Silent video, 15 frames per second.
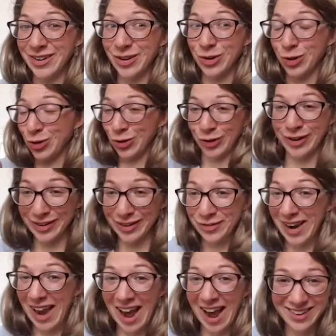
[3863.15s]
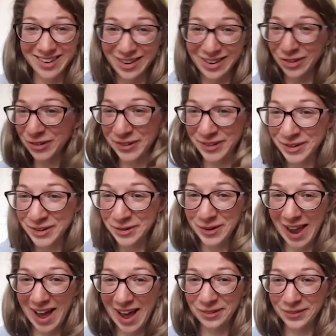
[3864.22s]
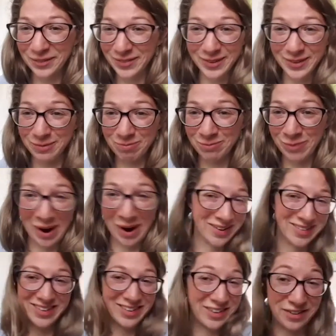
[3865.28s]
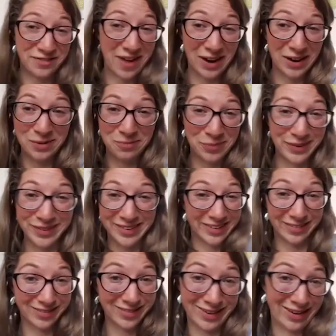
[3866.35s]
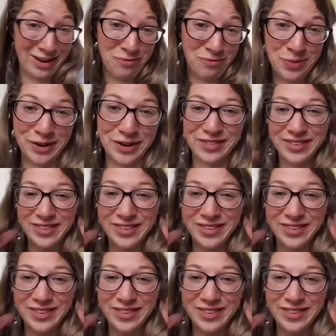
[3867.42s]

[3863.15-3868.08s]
your joints relax in order to allow the pregnancy to develop and to give birth.